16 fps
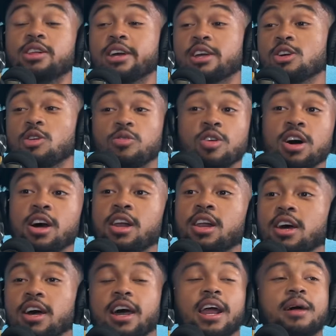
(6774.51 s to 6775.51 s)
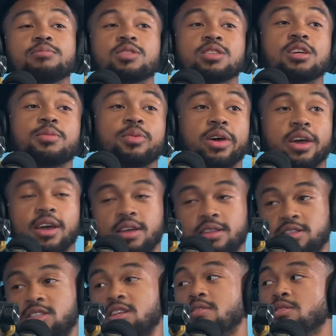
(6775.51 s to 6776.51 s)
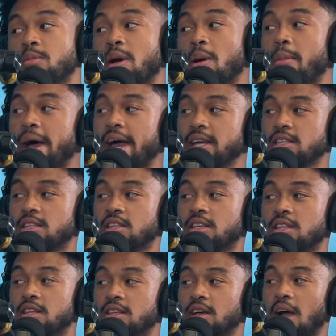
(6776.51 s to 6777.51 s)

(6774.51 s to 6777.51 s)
like yo run, and I'm just gonna be like shove somebody by accident.